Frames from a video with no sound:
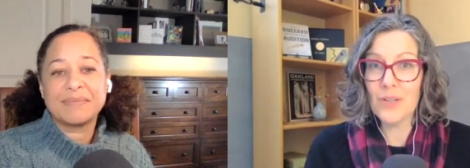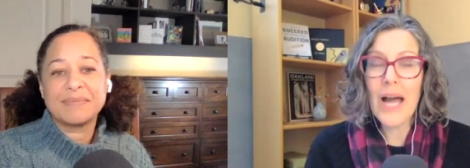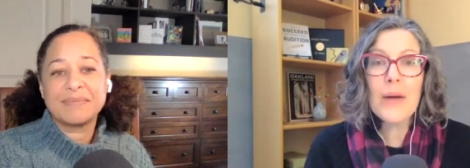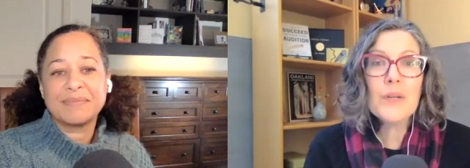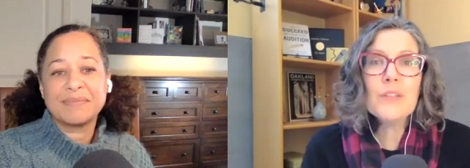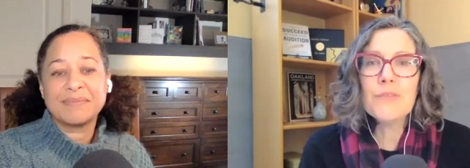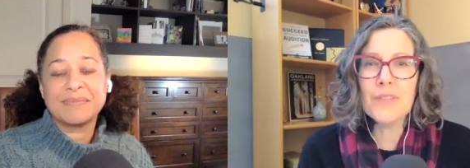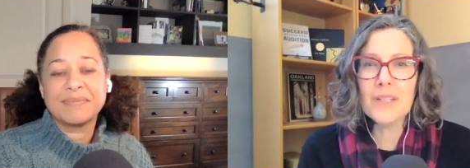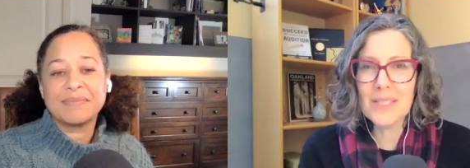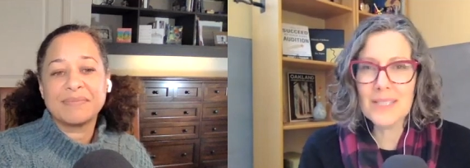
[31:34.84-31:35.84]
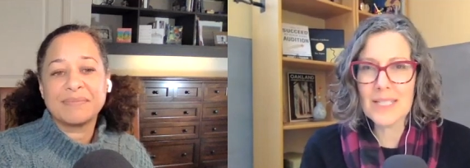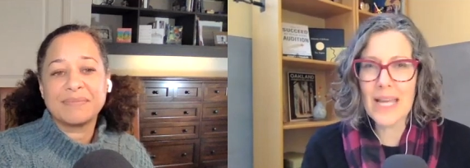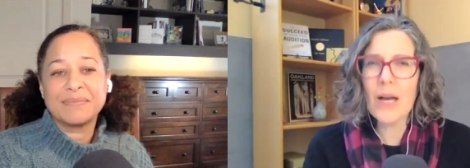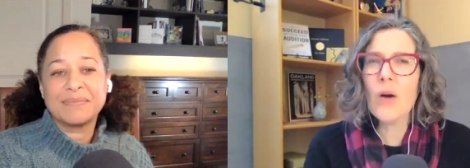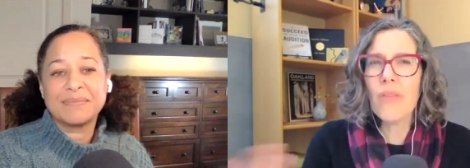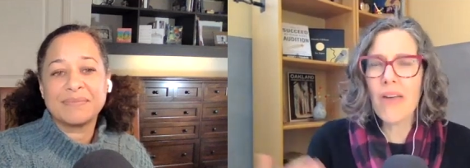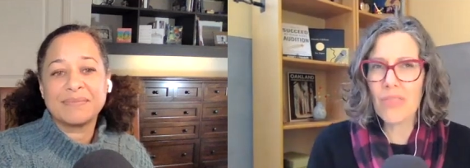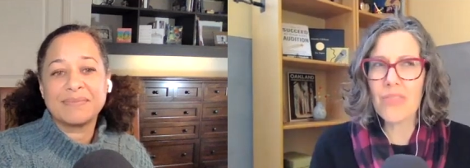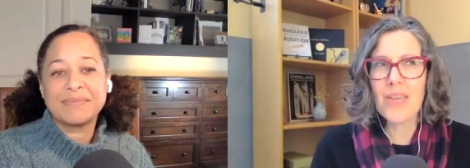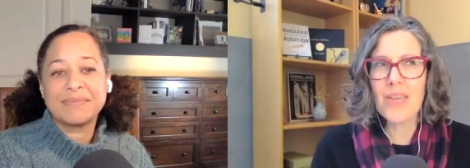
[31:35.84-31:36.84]
Speaker 1: How are you feeling today? Oh, that
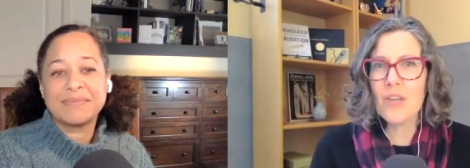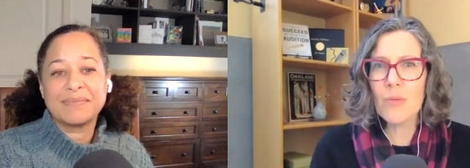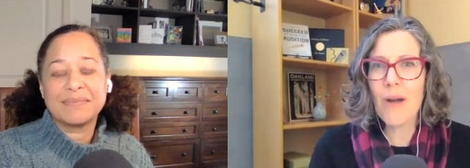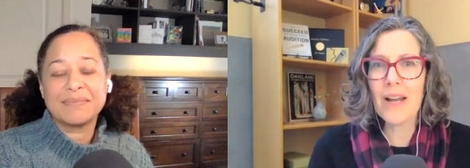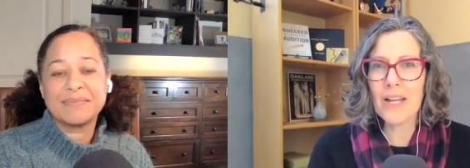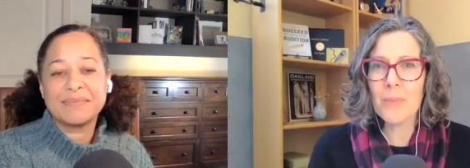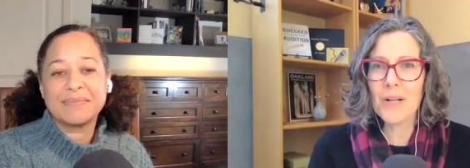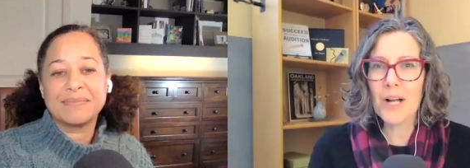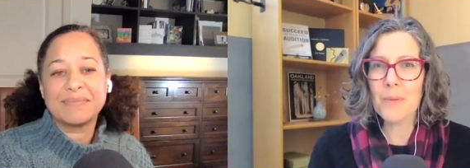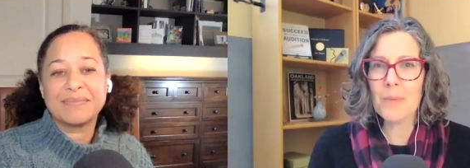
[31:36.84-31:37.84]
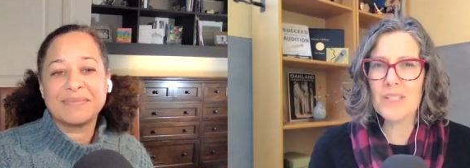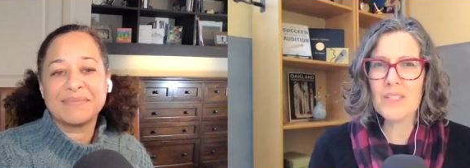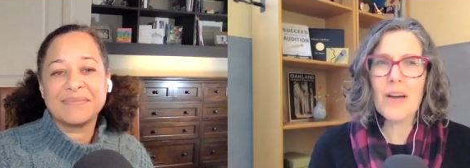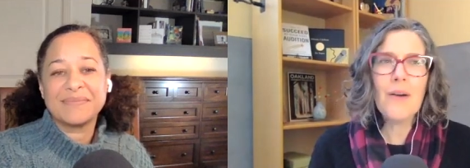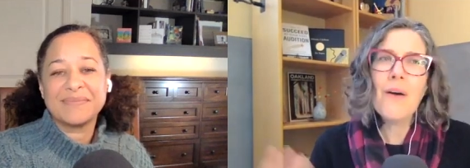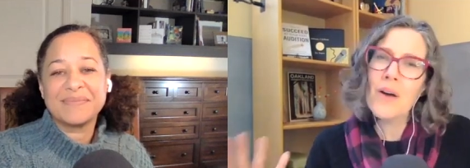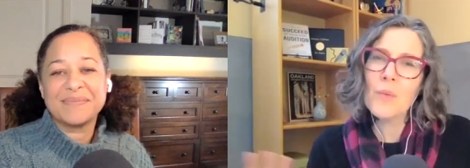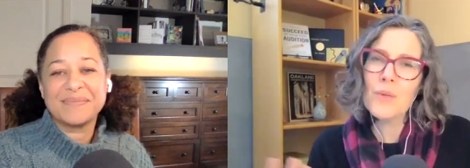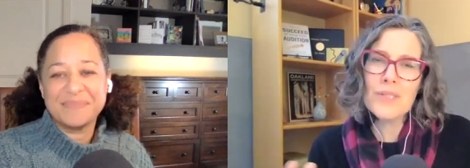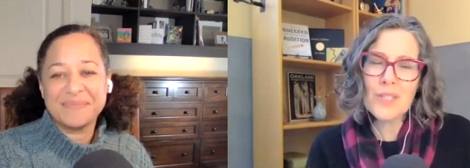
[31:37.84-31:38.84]
thing you brought up a couple months ago,
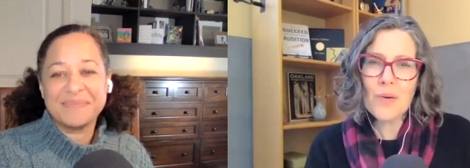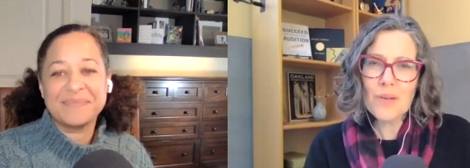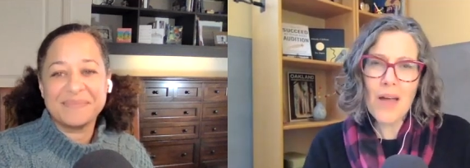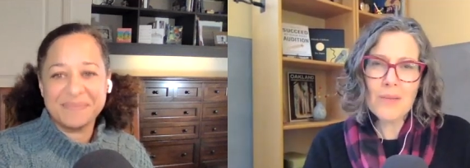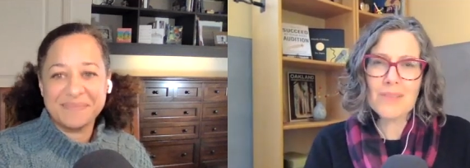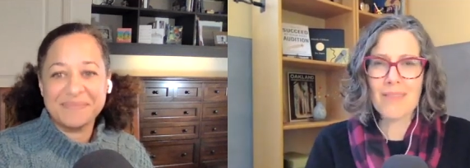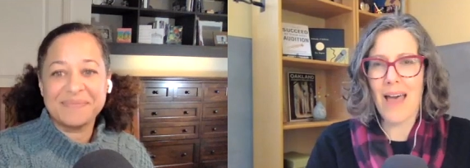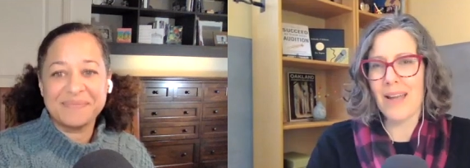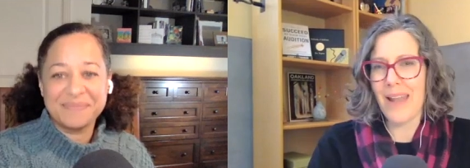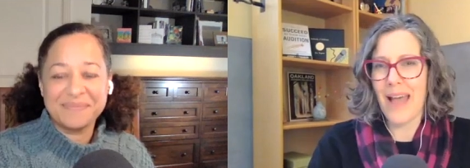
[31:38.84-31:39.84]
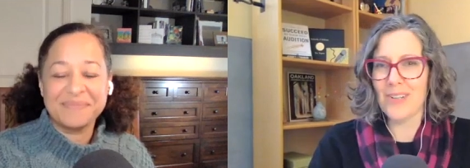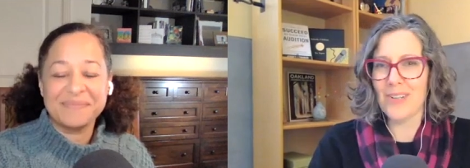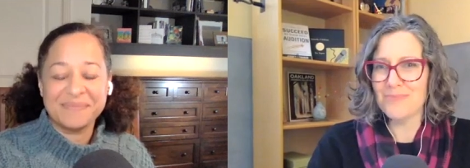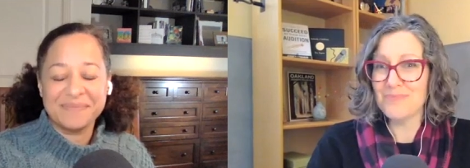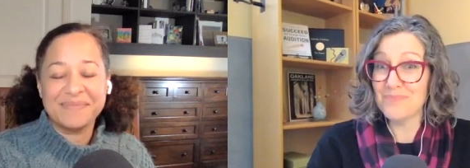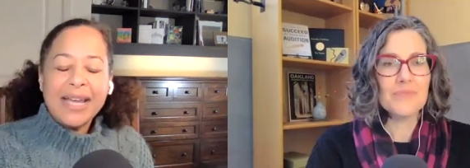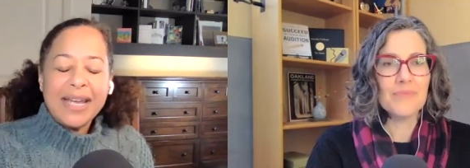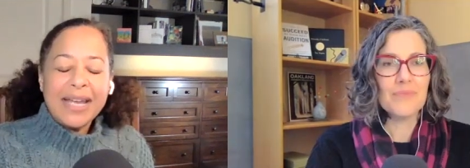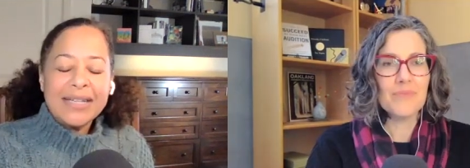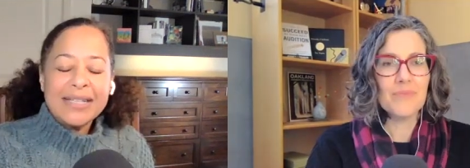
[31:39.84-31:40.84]
what's going on with that now?
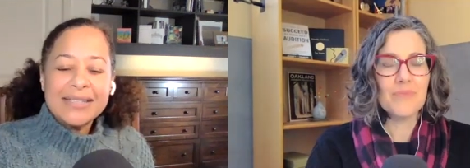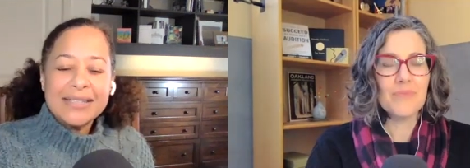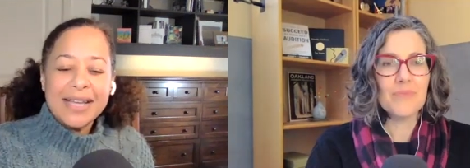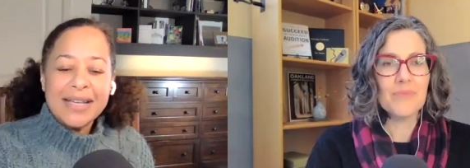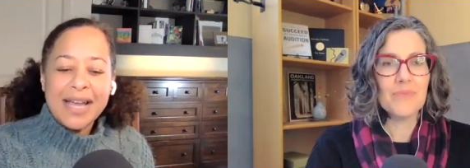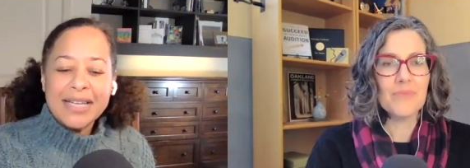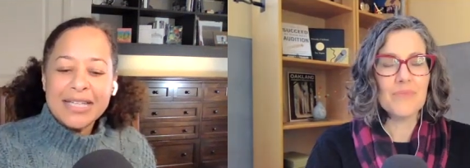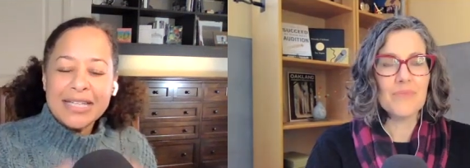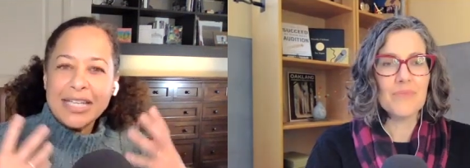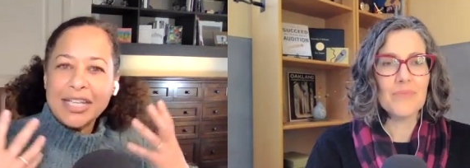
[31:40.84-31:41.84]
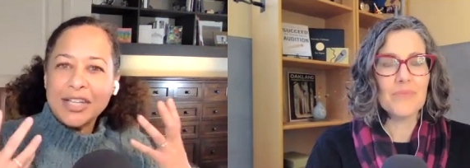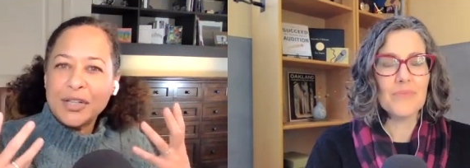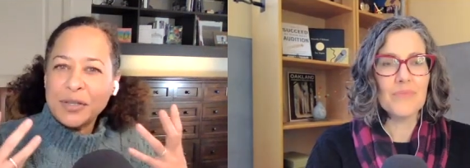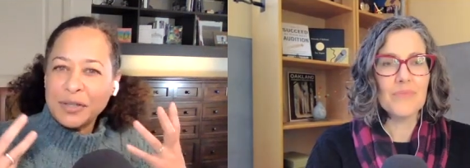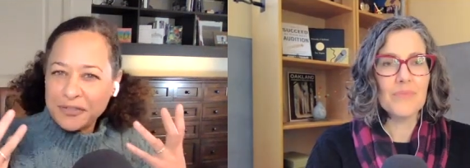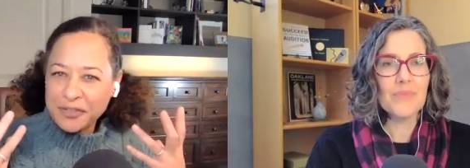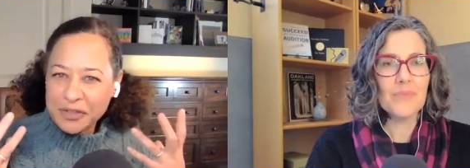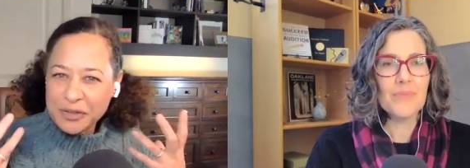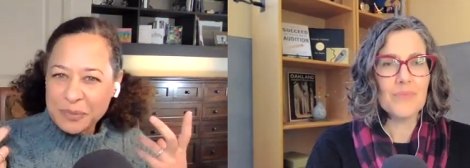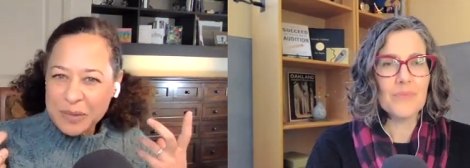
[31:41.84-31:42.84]
Speaker 2: and it's like I can hear a
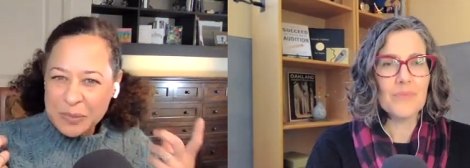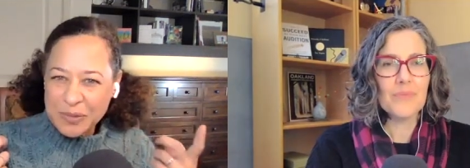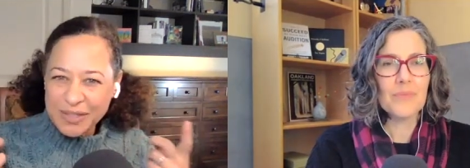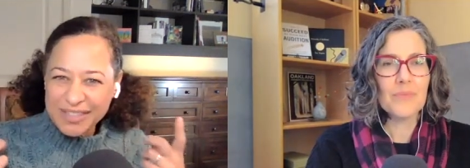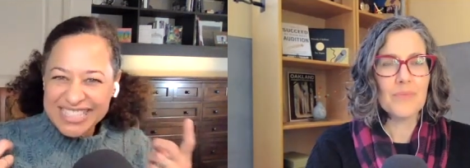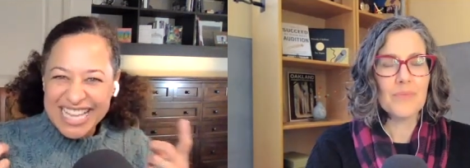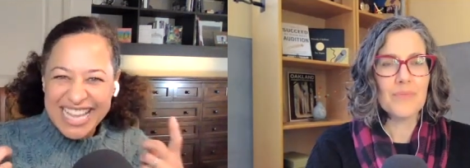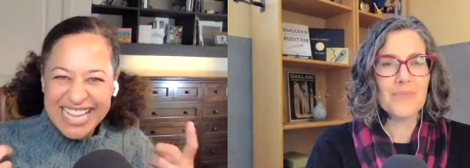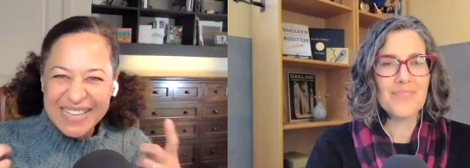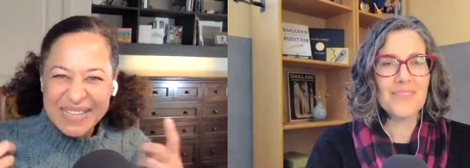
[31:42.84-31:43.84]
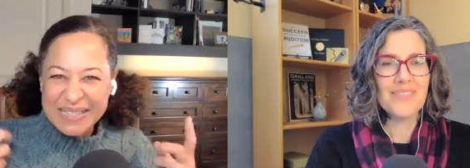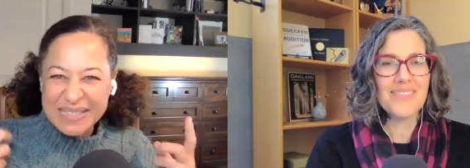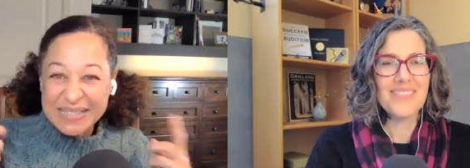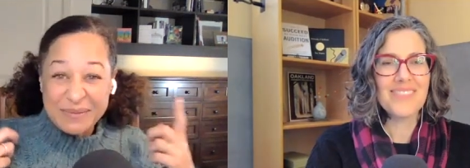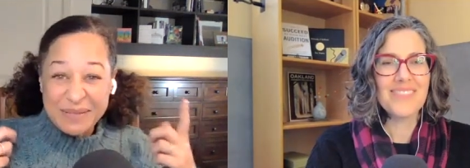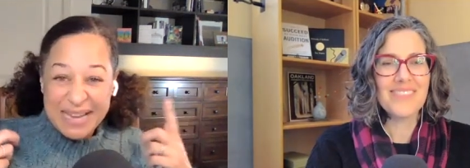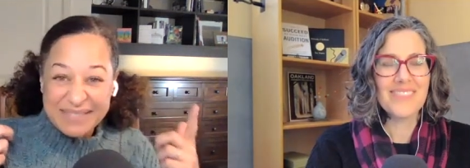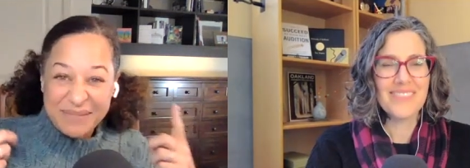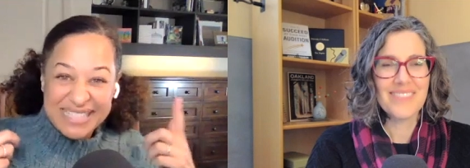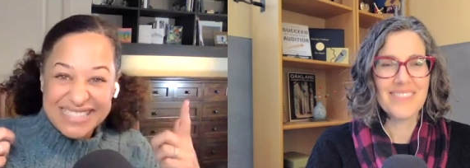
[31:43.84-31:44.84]
few people saying, like this is where my
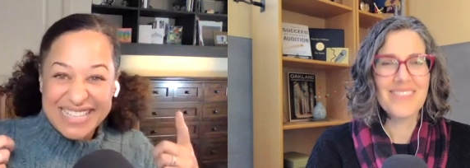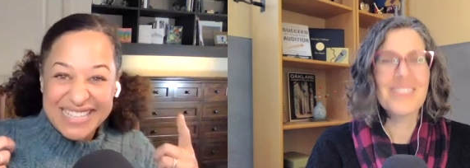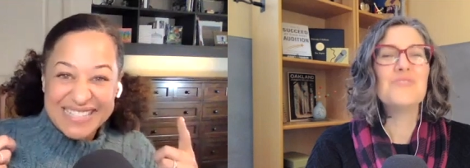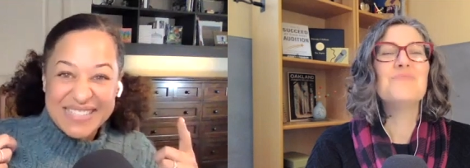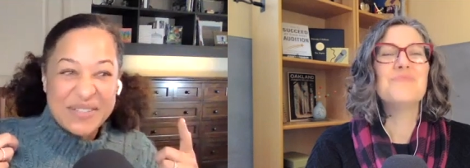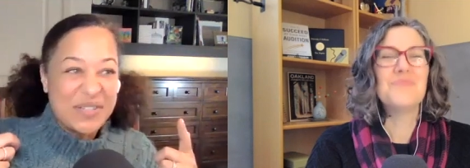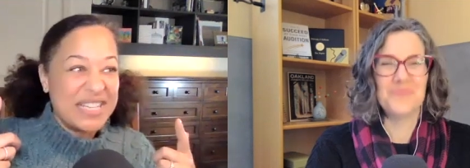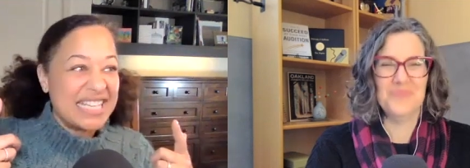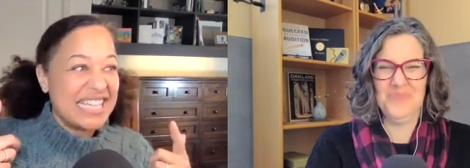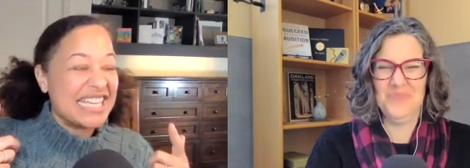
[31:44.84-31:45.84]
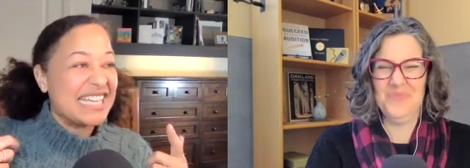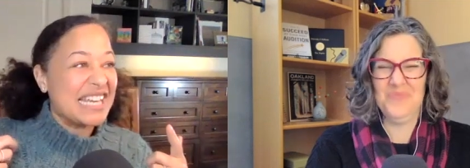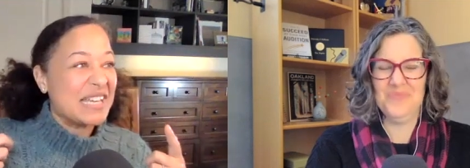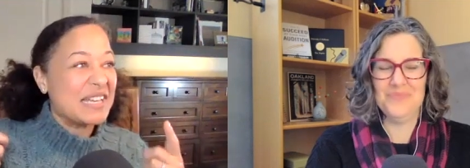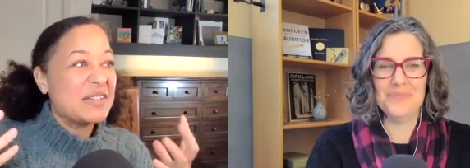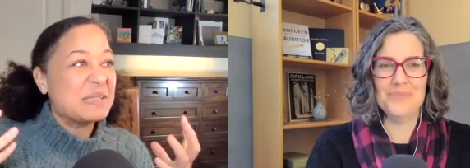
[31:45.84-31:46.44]
my psychic skills are kicking in. I can hear